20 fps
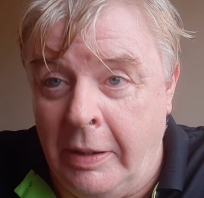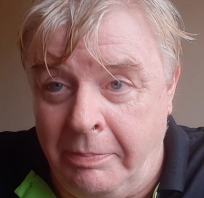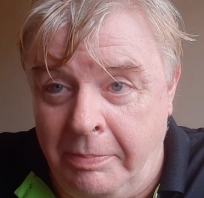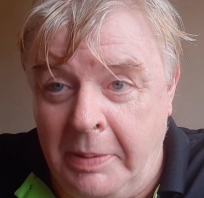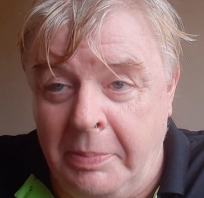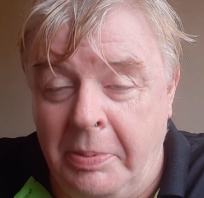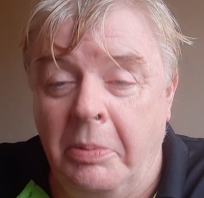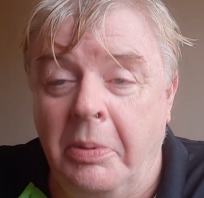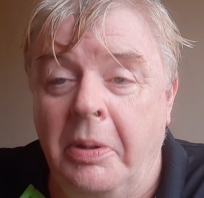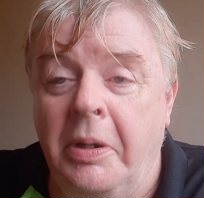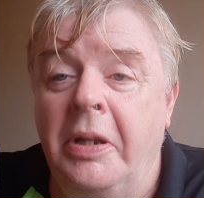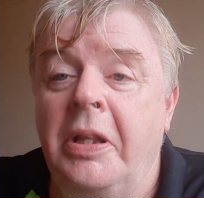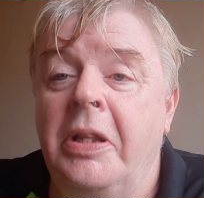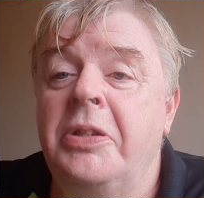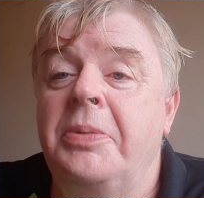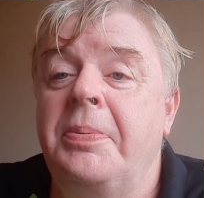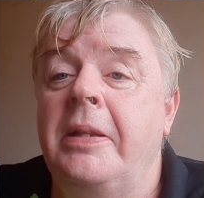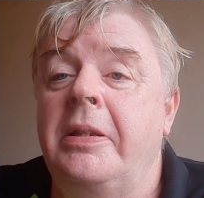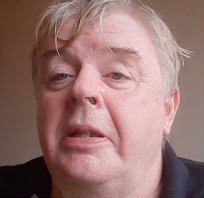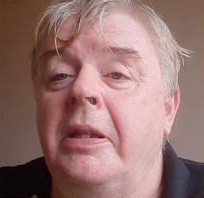people were
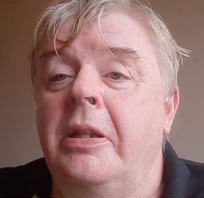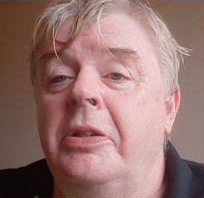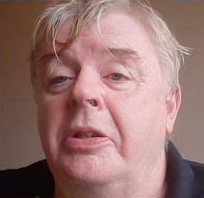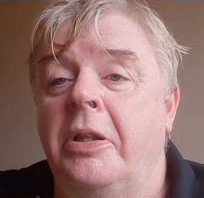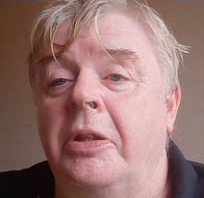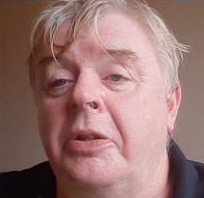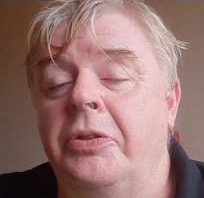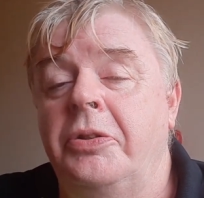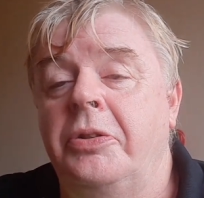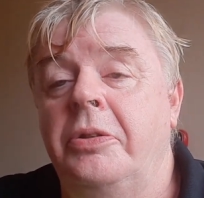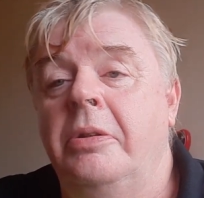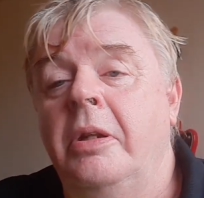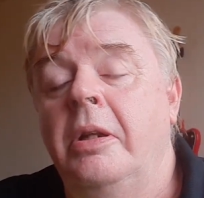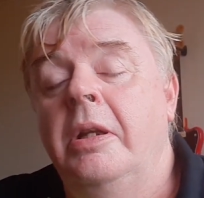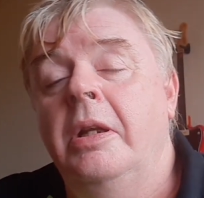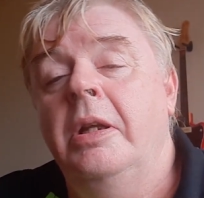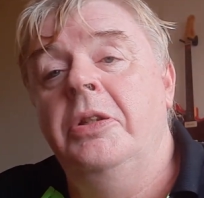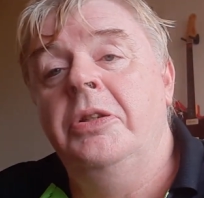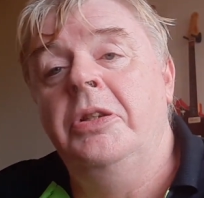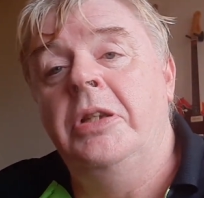inspecting each other's
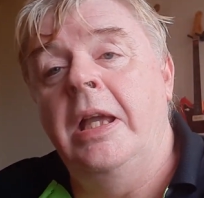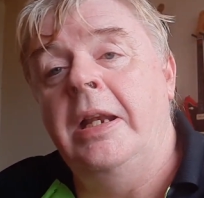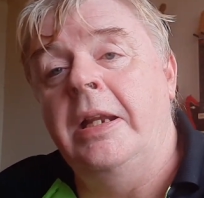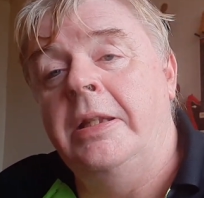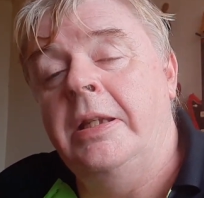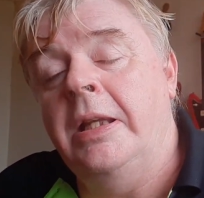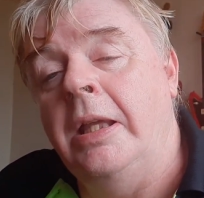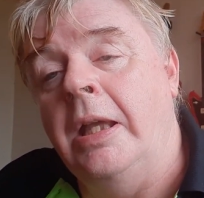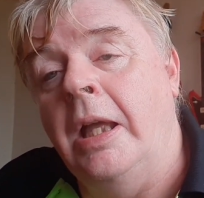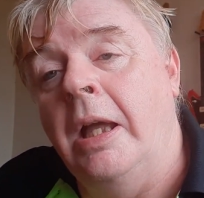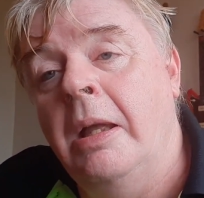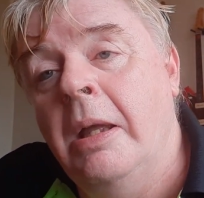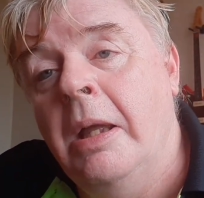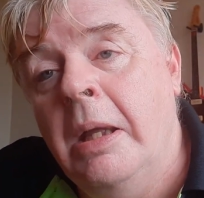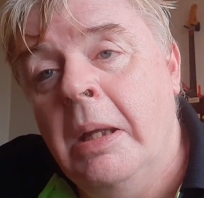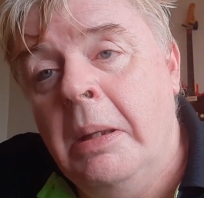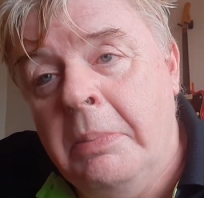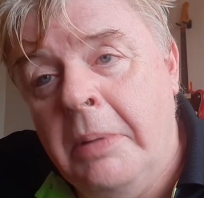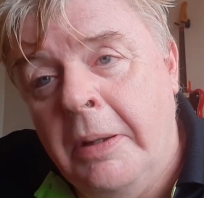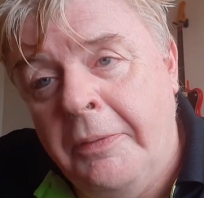genitalia
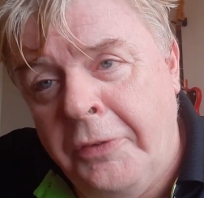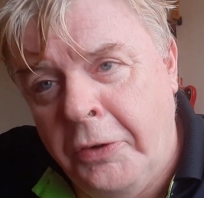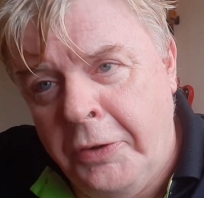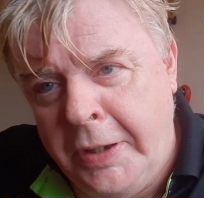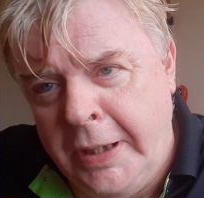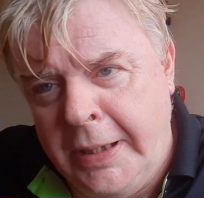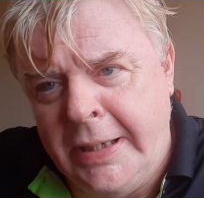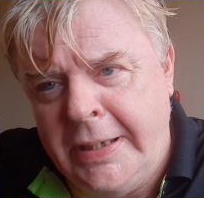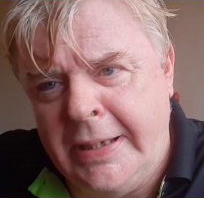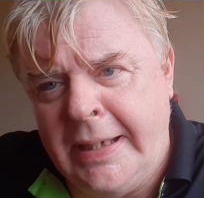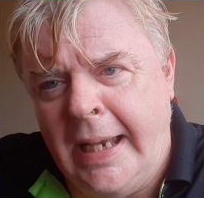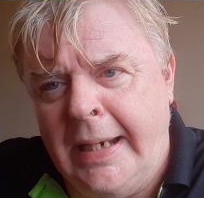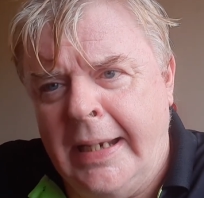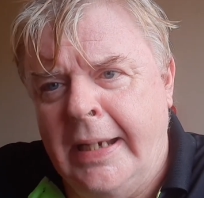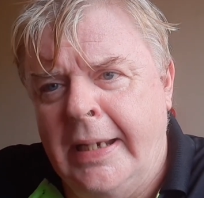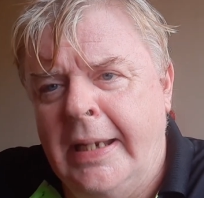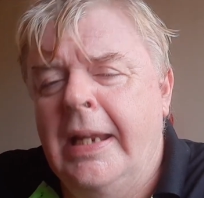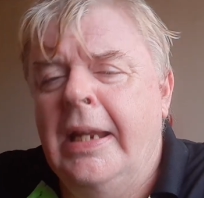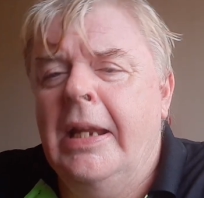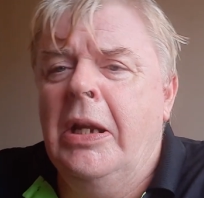before they
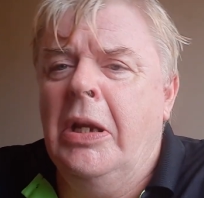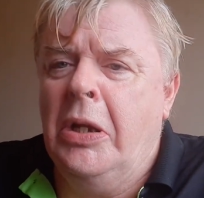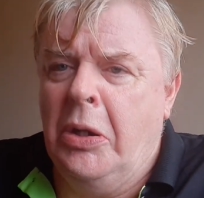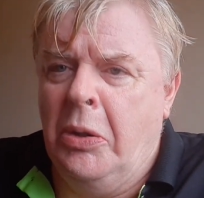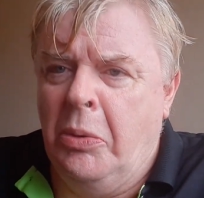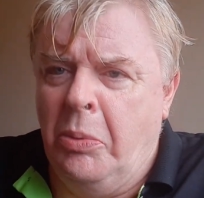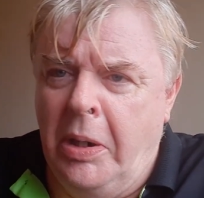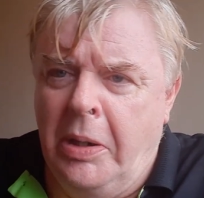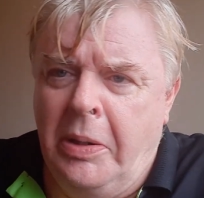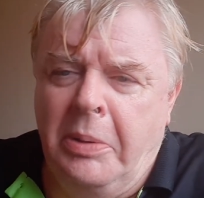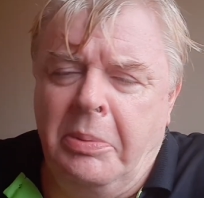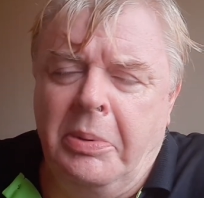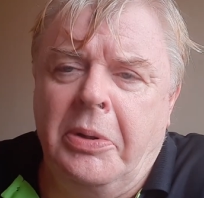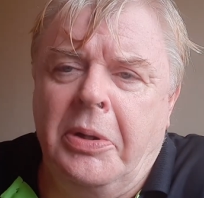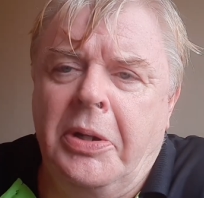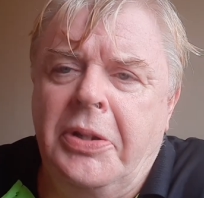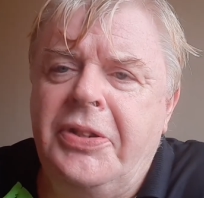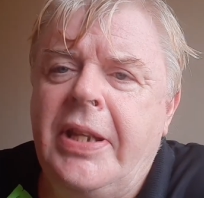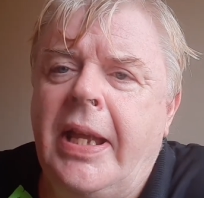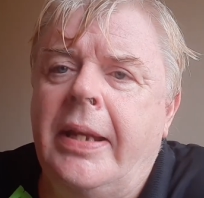decided where they were
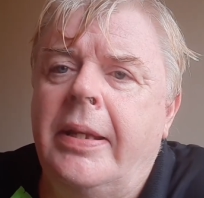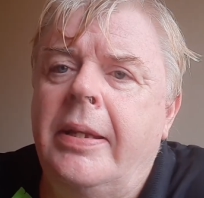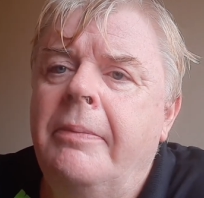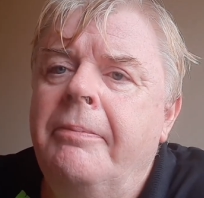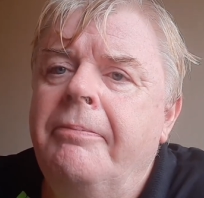going to sit.